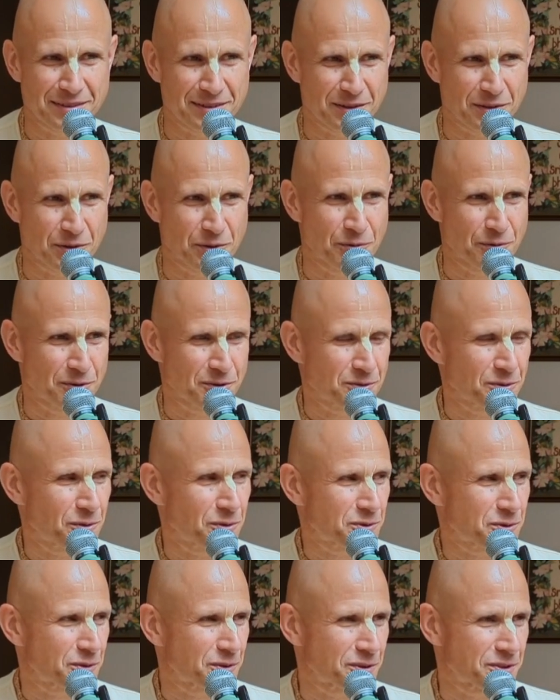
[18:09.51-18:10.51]
who was
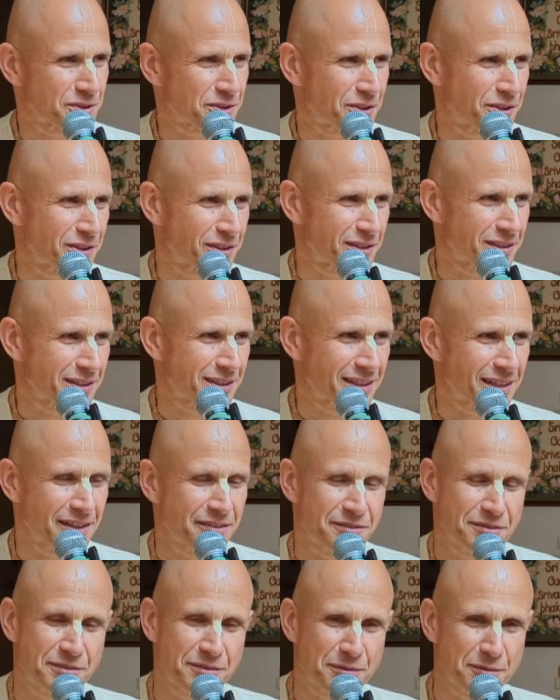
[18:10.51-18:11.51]
also a scholar,
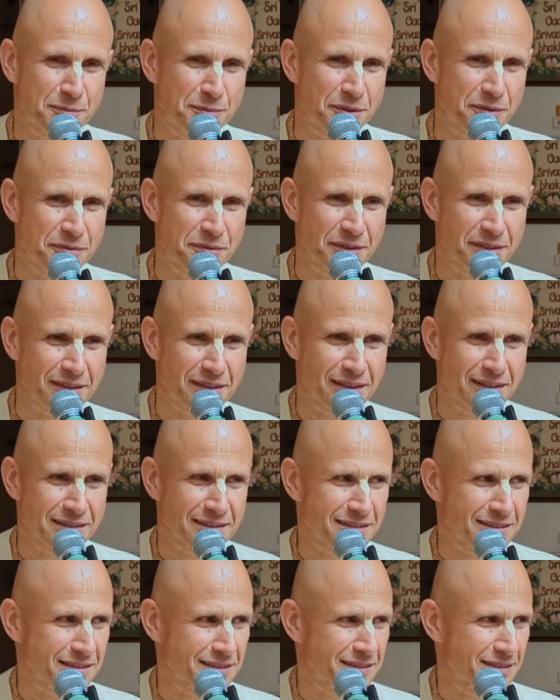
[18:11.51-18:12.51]
gave perfect
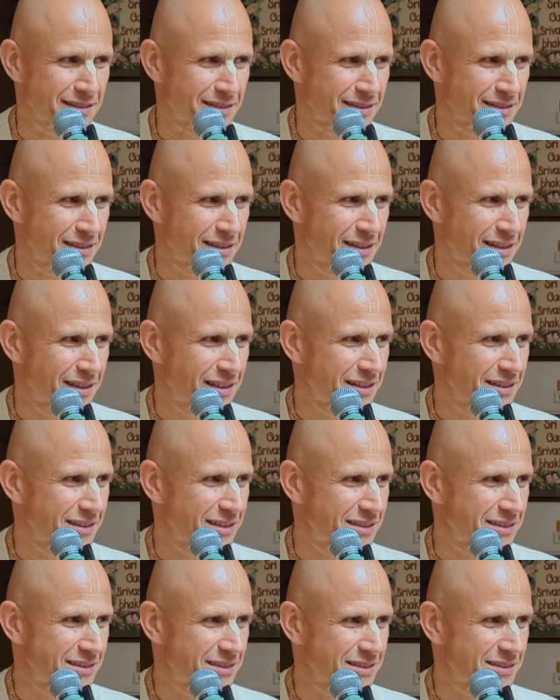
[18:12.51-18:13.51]
answer, that
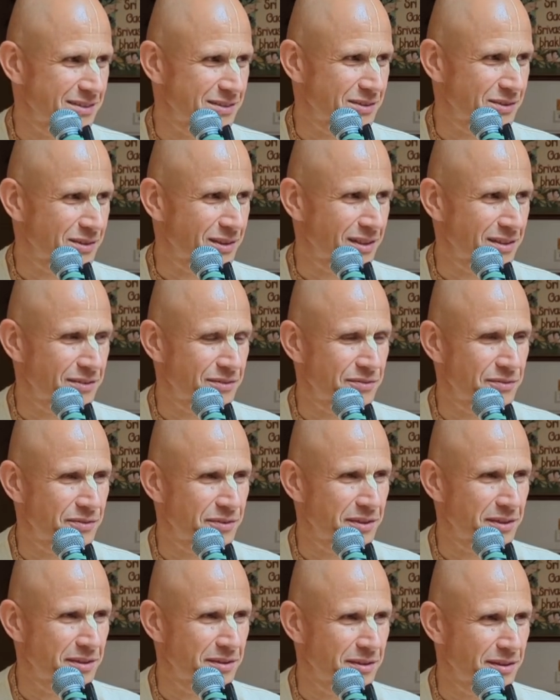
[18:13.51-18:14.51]
is to get
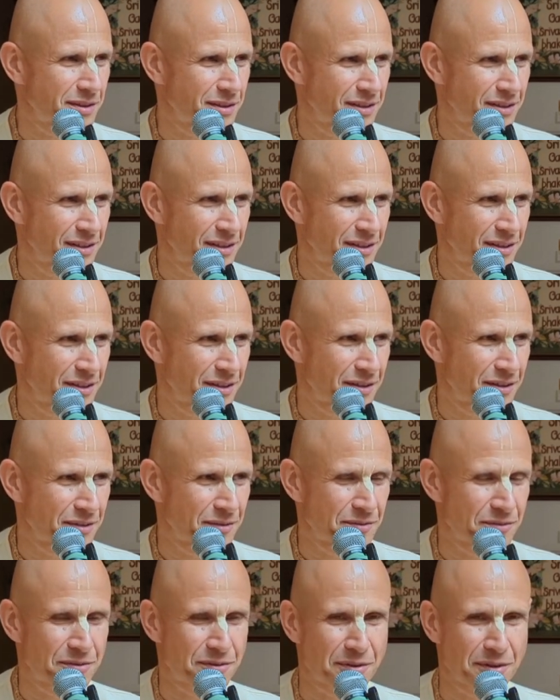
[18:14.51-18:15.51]
free
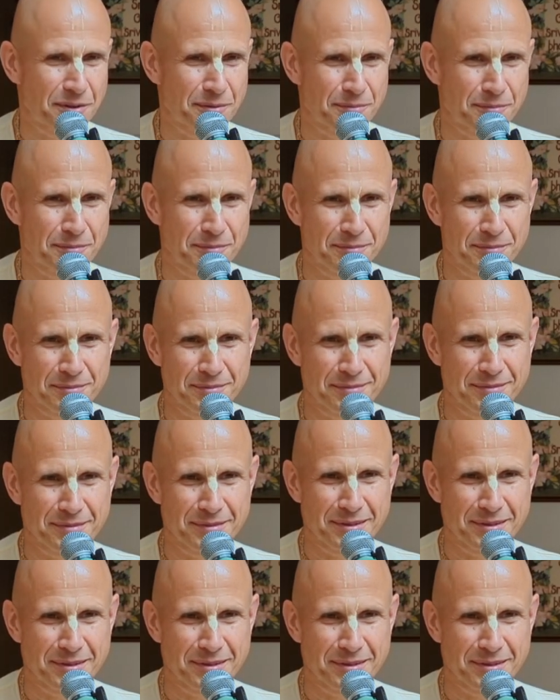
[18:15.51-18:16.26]
from